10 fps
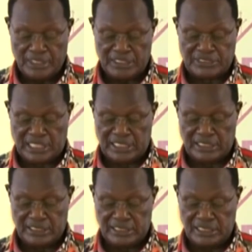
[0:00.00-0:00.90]
the
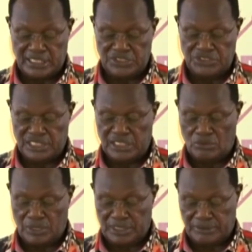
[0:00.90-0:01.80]
standard gauge
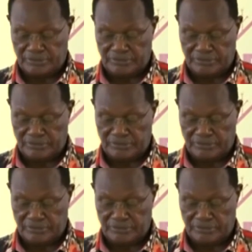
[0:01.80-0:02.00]
railway